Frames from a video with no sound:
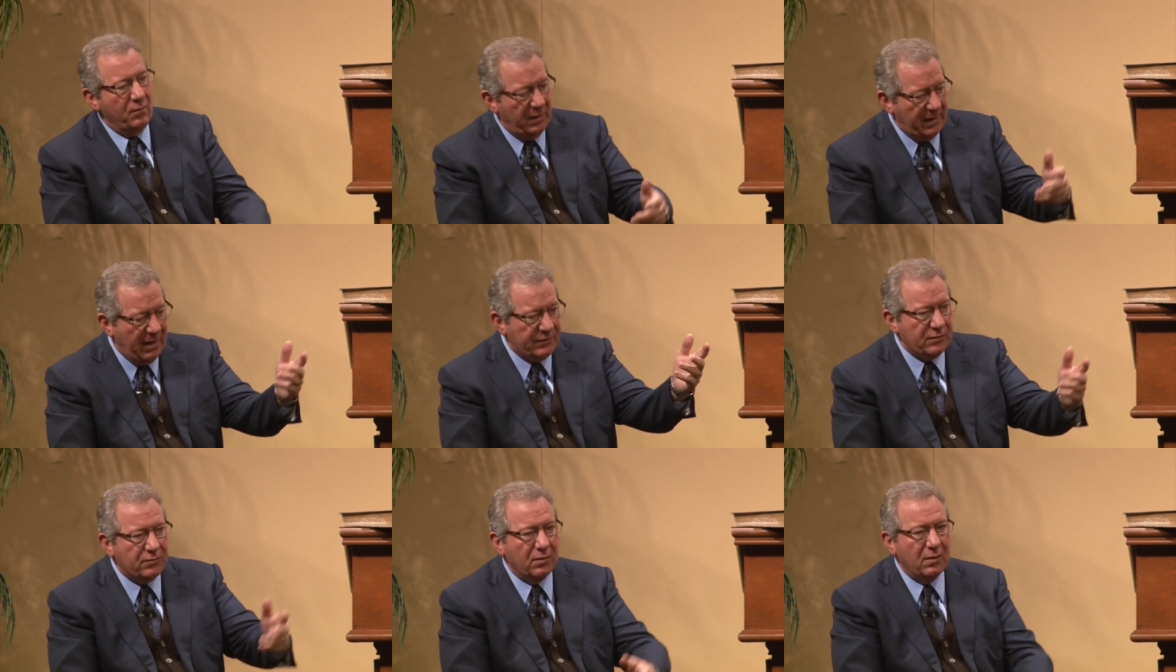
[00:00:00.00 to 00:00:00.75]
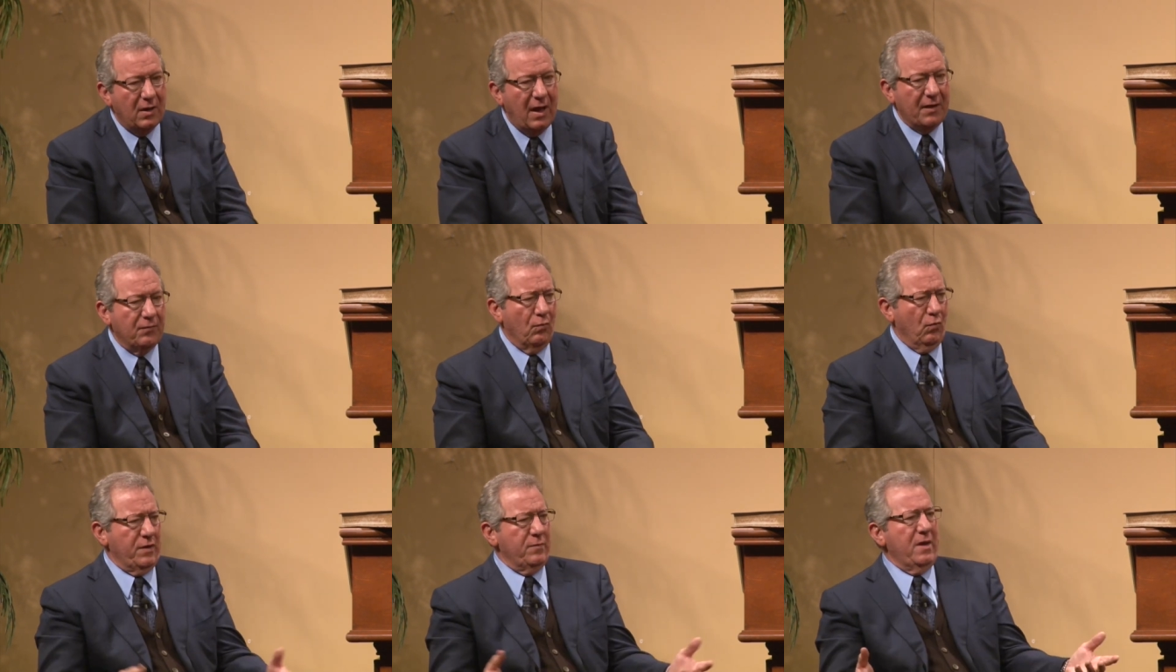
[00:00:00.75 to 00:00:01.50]
Well, he has eternal life.
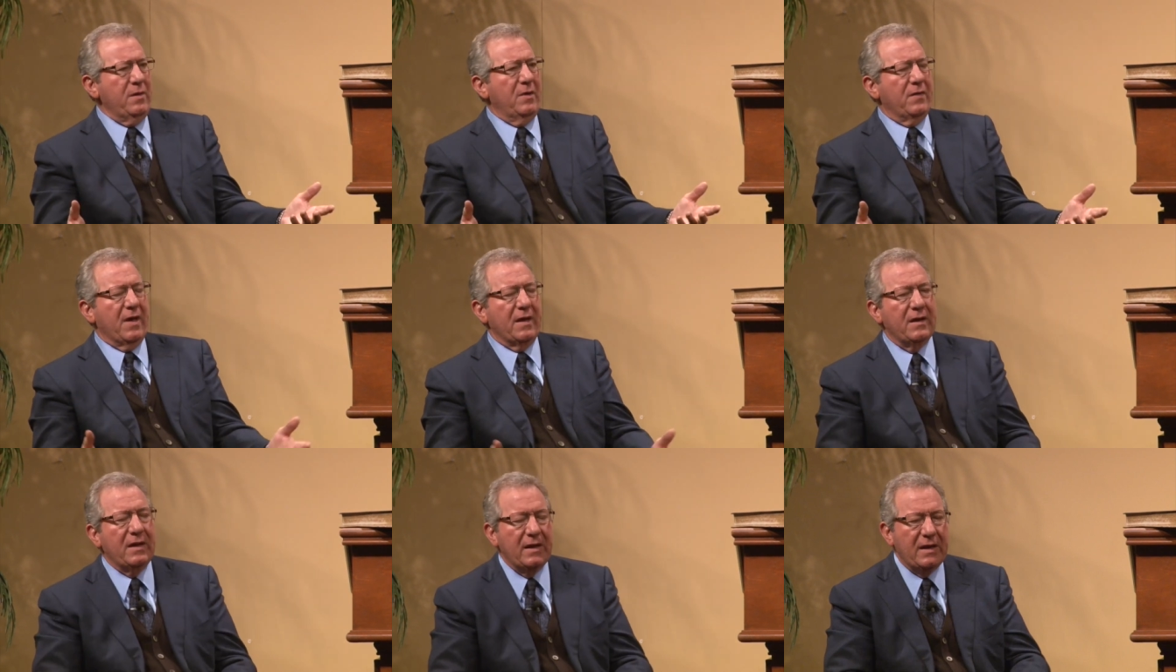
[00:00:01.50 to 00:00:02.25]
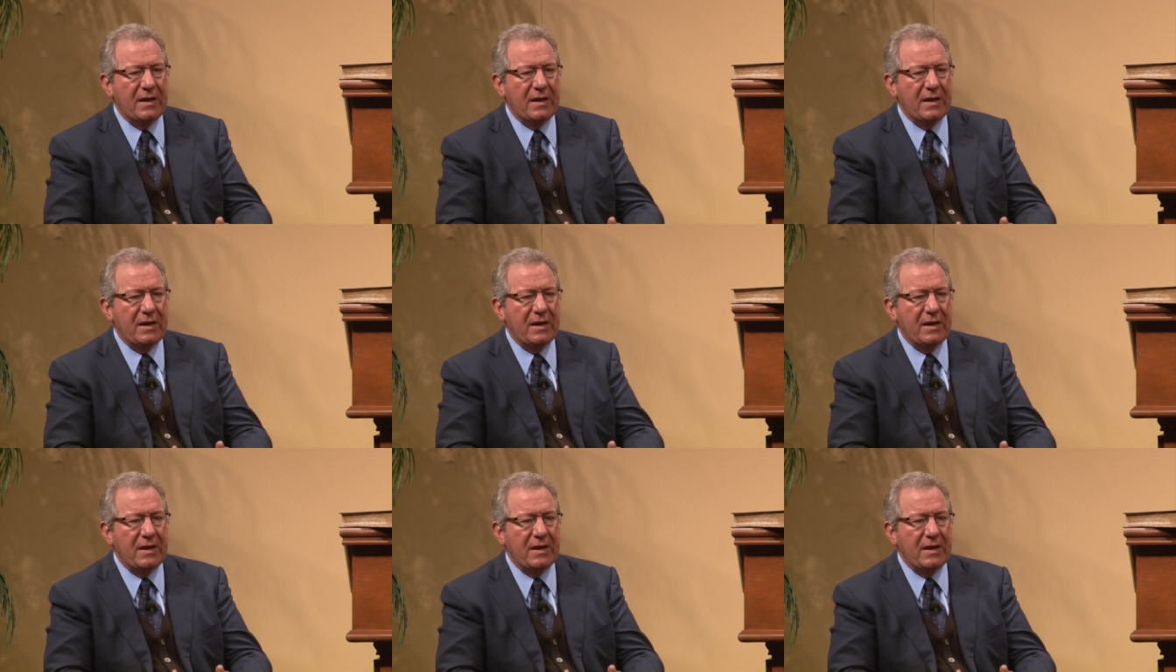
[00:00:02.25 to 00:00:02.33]
What do you mean by that?